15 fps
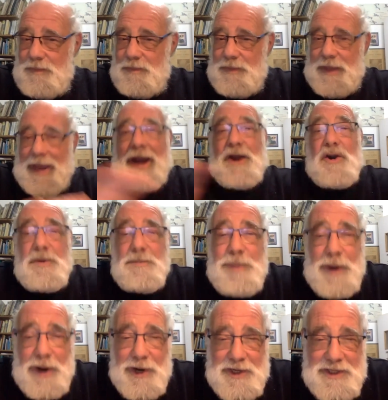The Arab
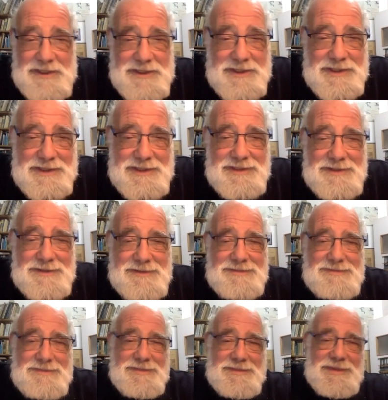party
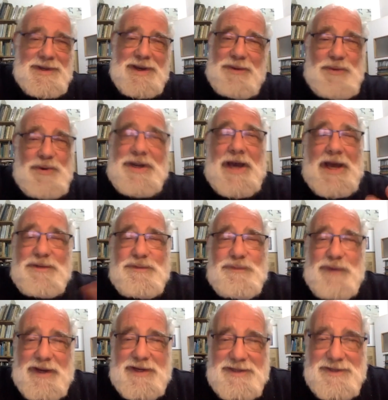were not
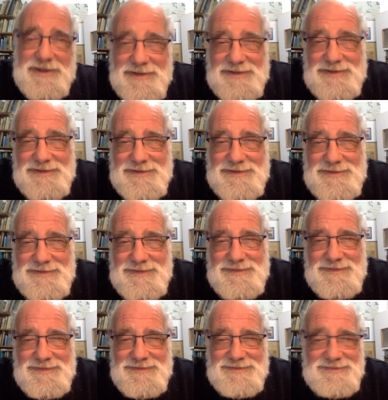invited,
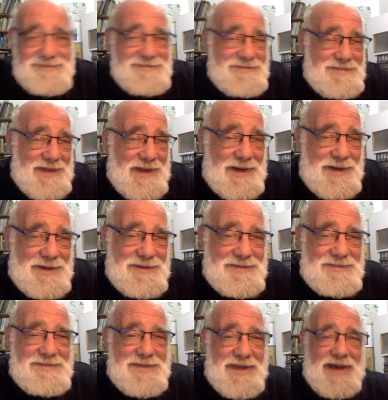
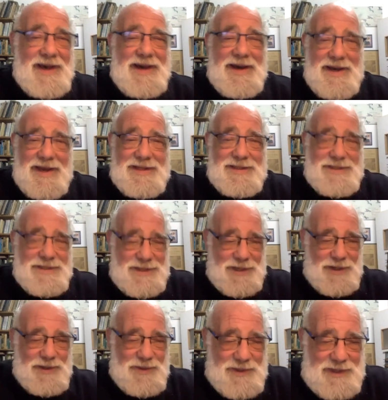and
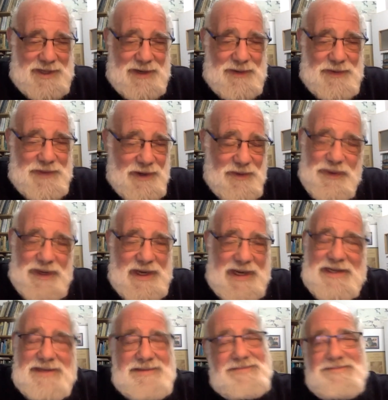so, they're
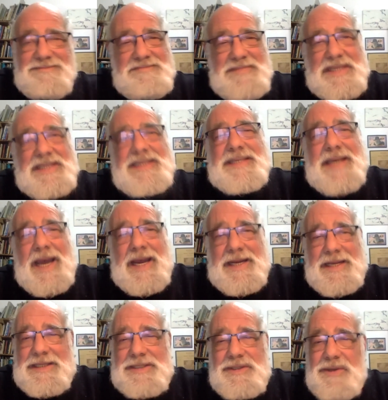really inside
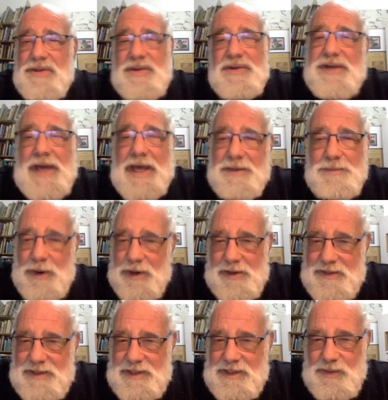Israel. They're not a part of
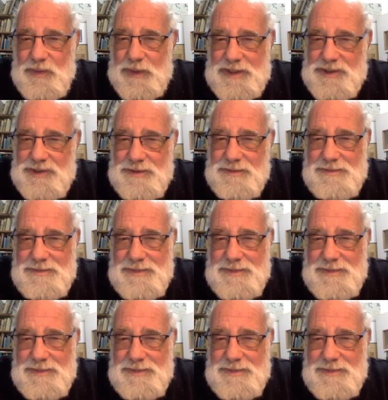the equation.